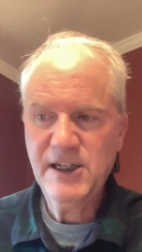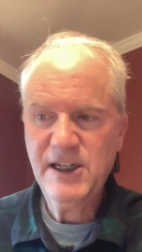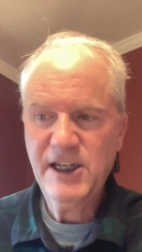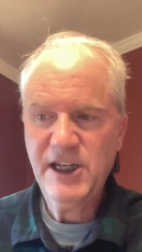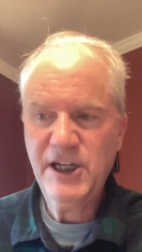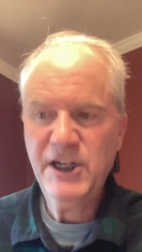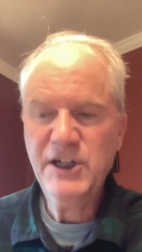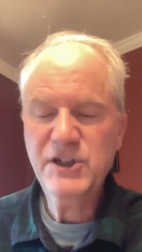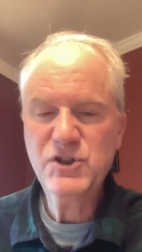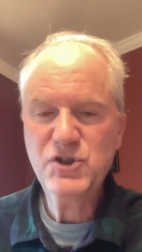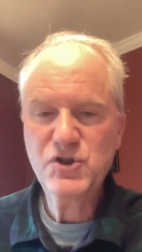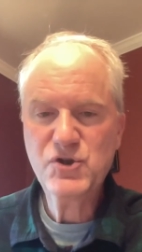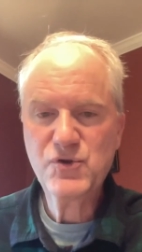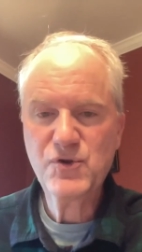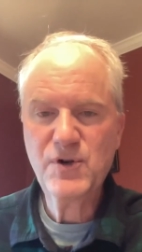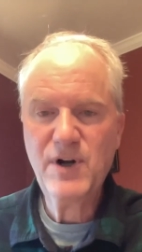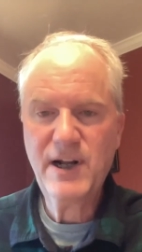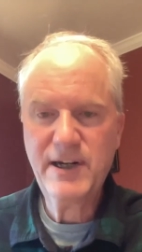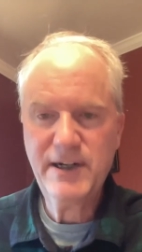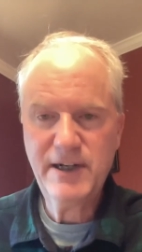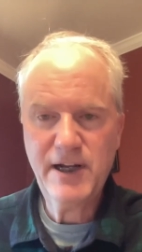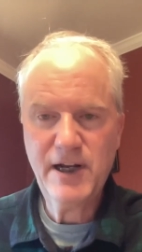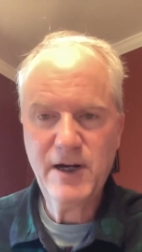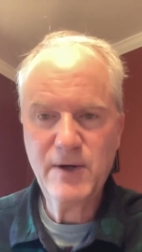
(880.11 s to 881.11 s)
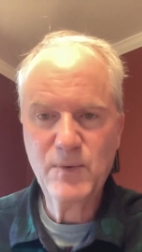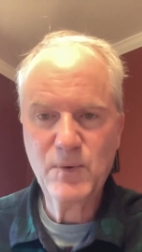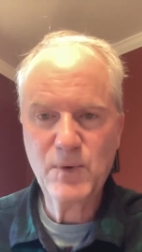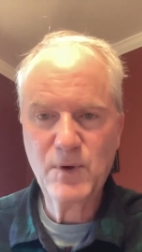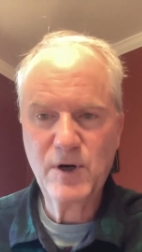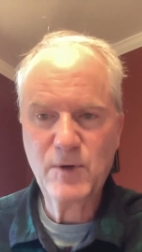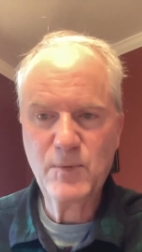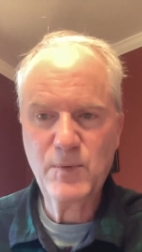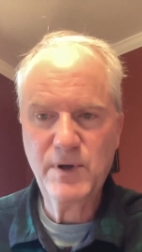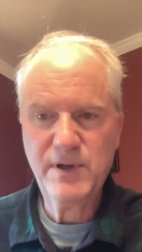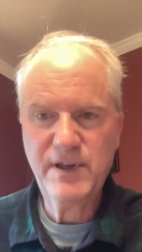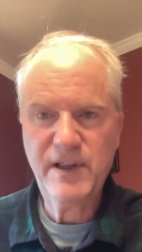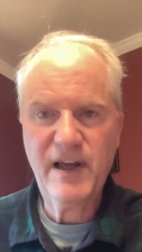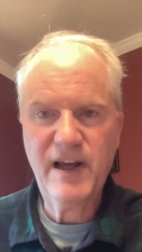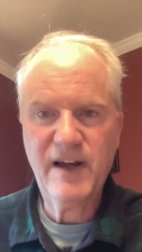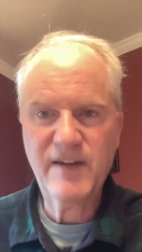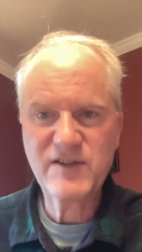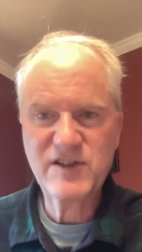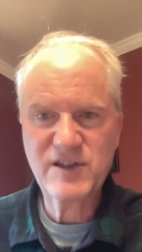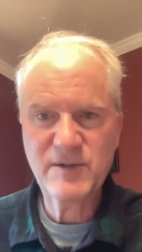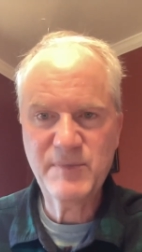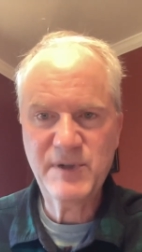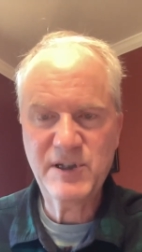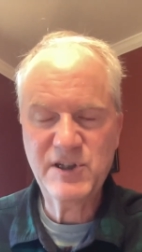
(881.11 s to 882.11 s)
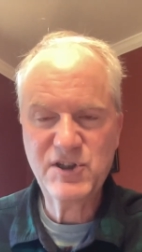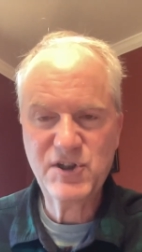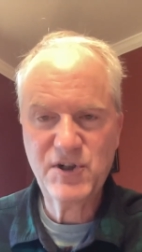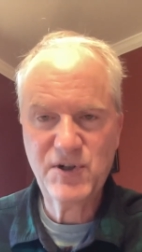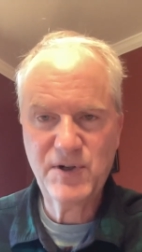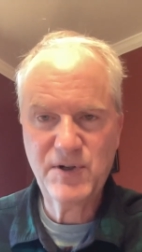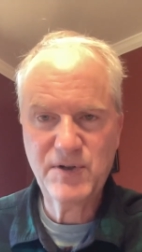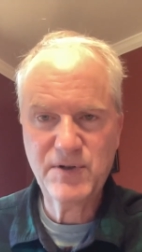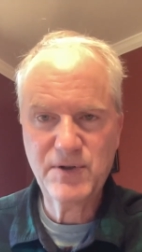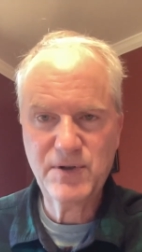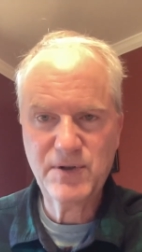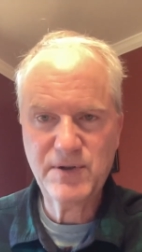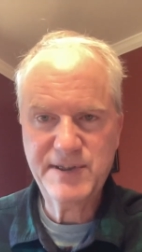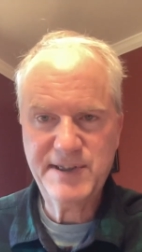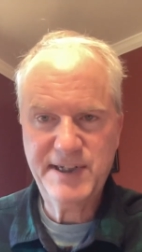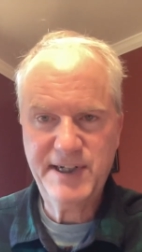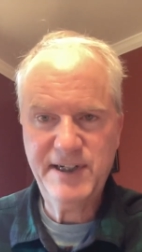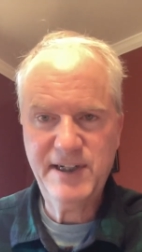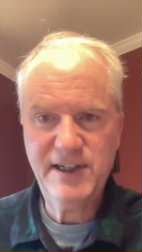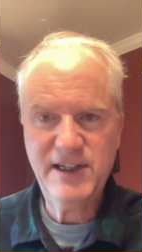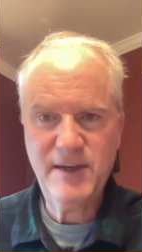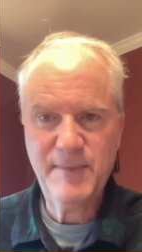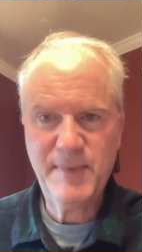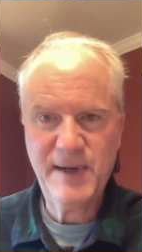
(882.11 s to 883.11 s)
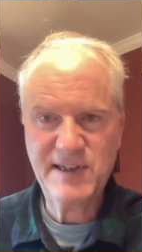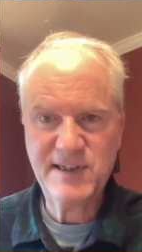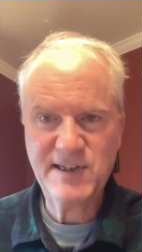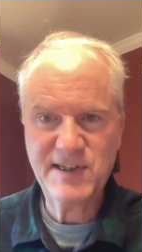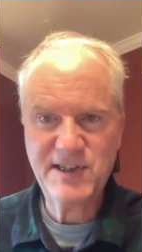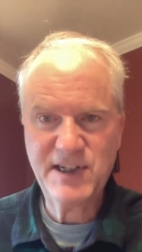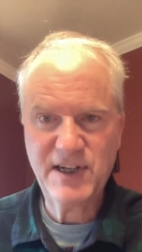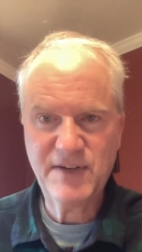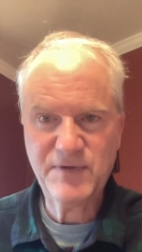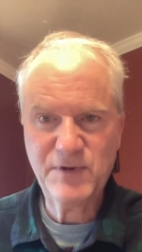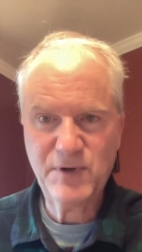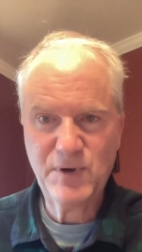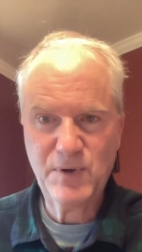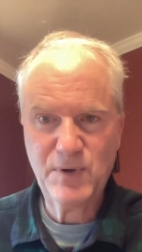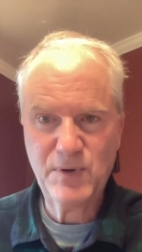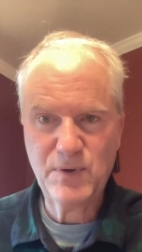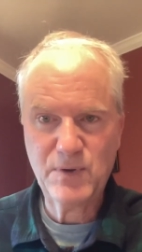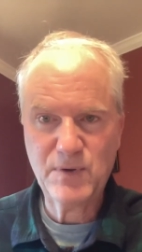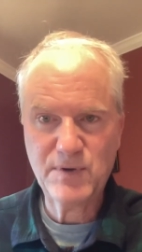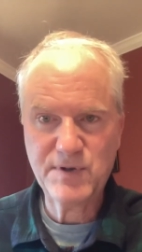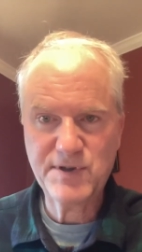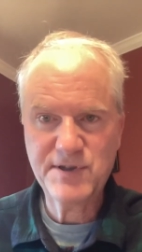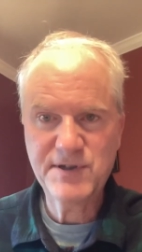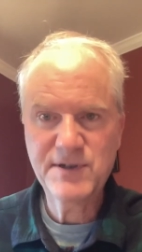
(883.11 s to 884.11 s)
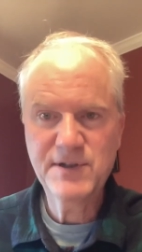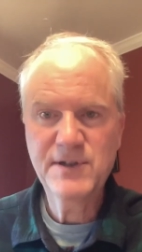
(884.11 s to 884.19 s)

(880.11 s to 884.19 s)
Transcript: intra network where they have some internal TDM SS7 holes,